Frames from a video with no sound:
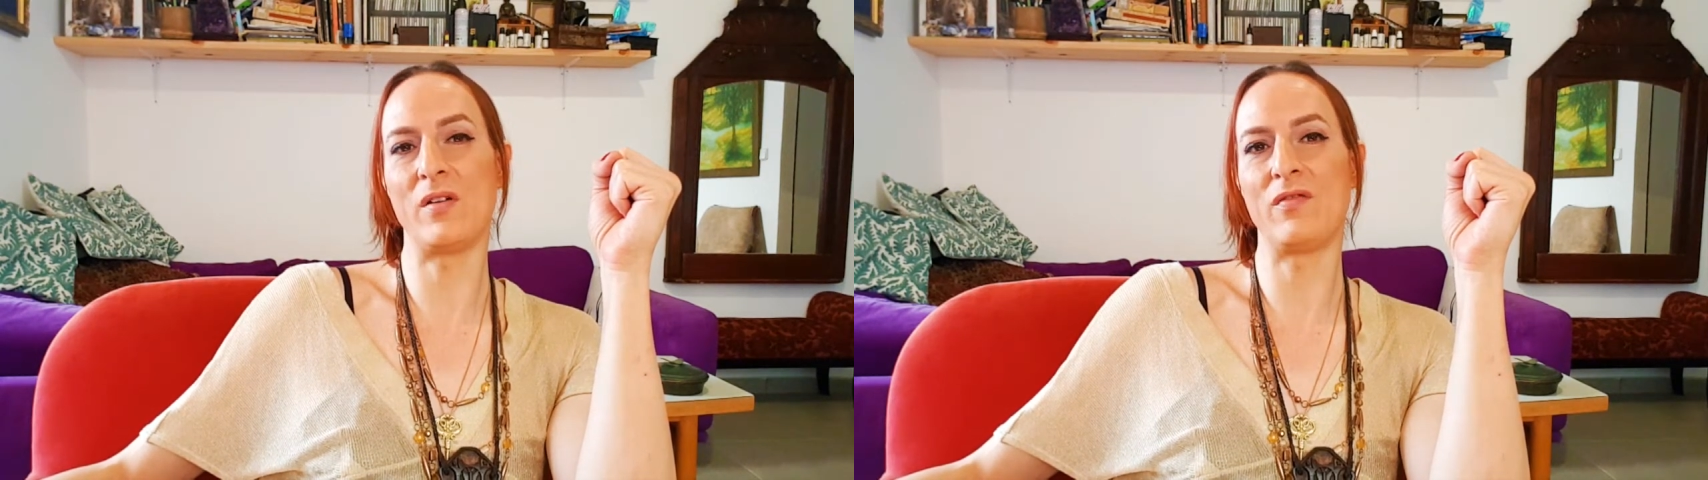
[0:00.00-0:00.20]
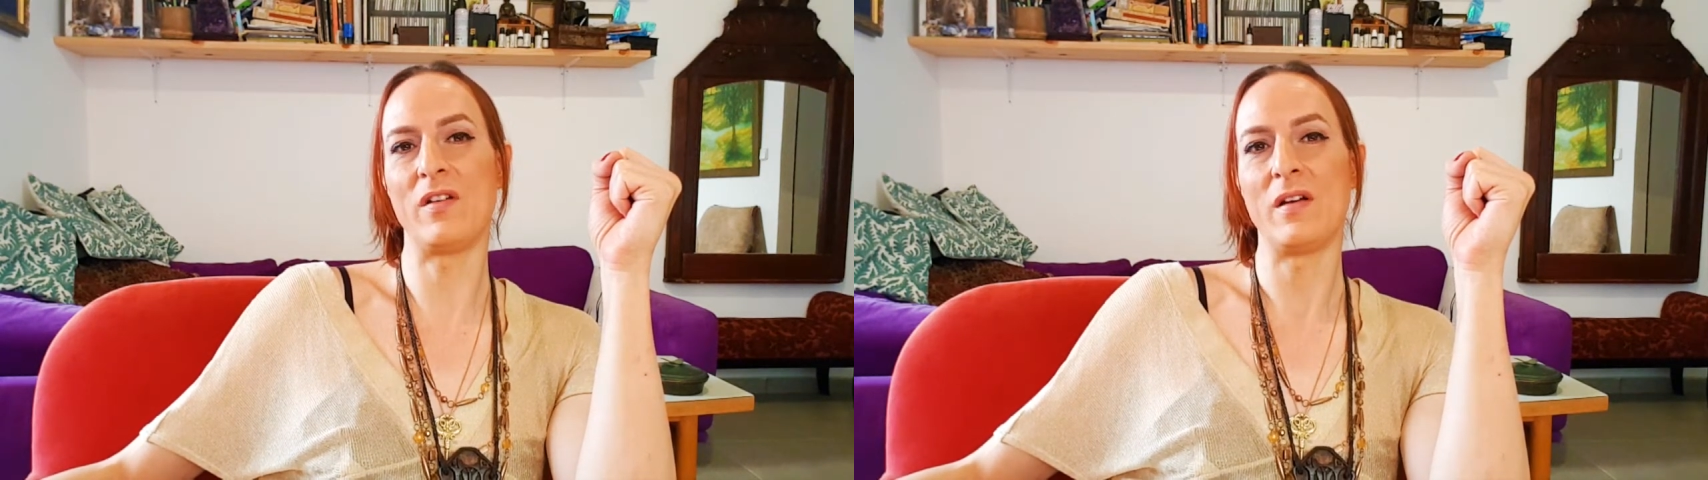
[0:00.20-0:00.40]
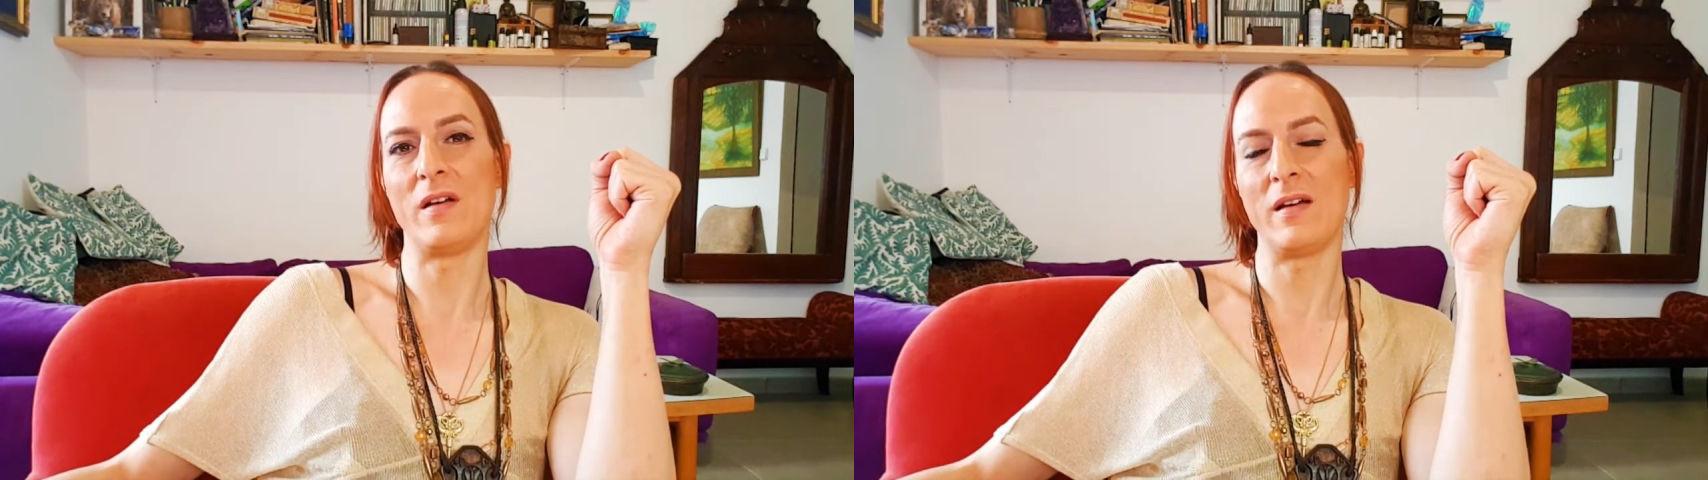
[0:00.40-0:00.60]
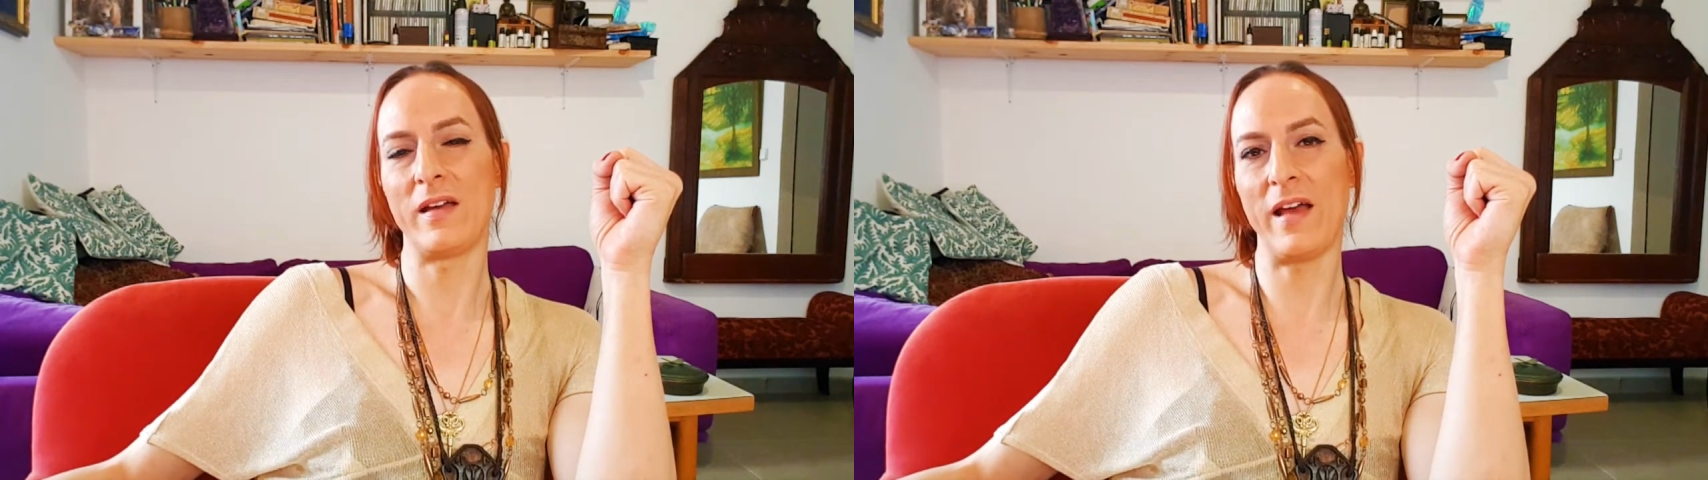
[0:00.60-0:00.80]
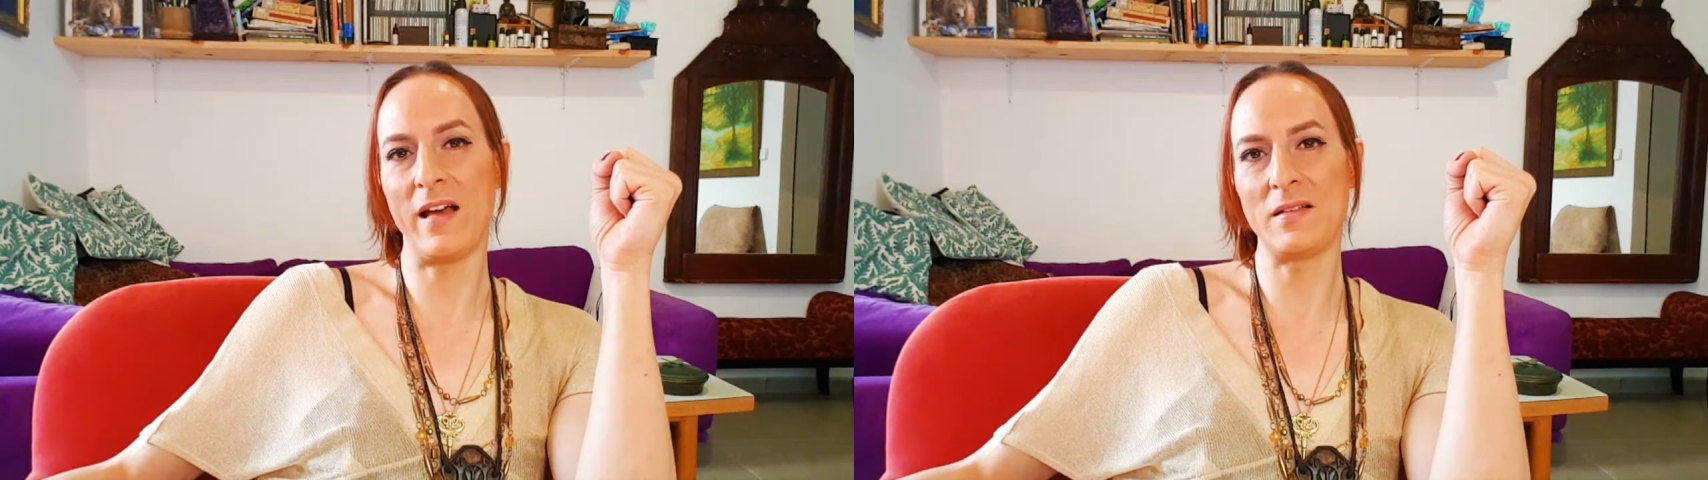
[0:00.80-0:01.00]
of
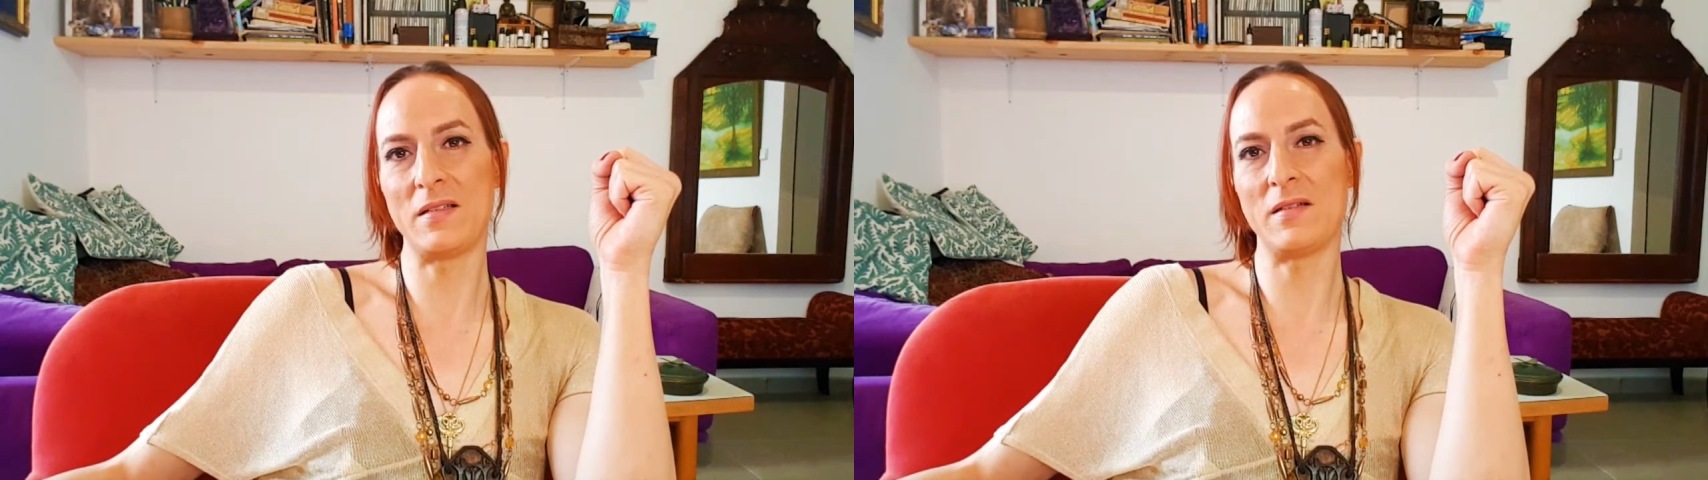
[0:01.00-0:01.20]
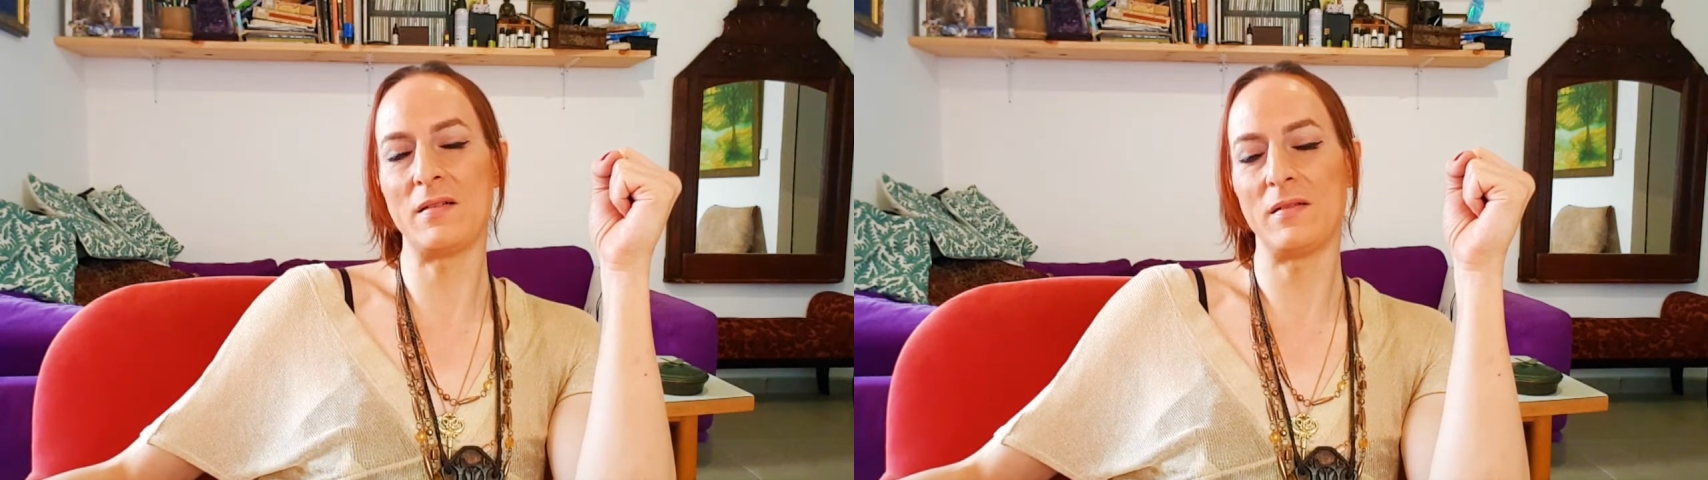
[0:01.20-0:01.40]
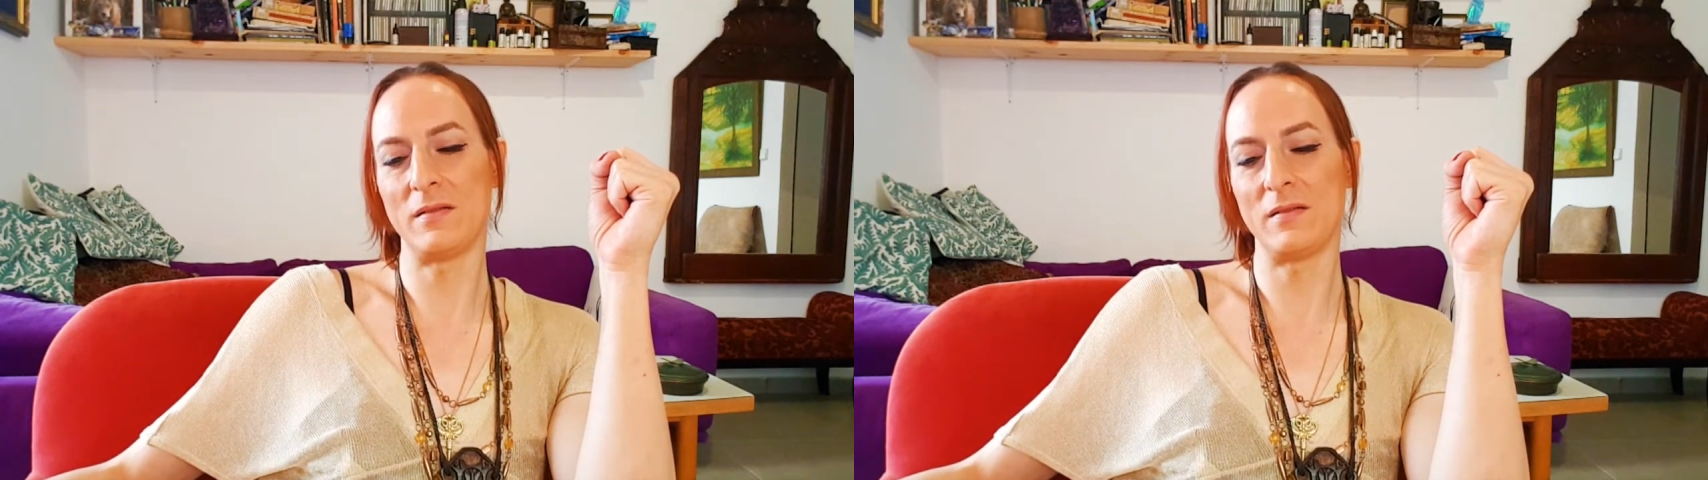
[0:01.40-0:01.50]
Cancer.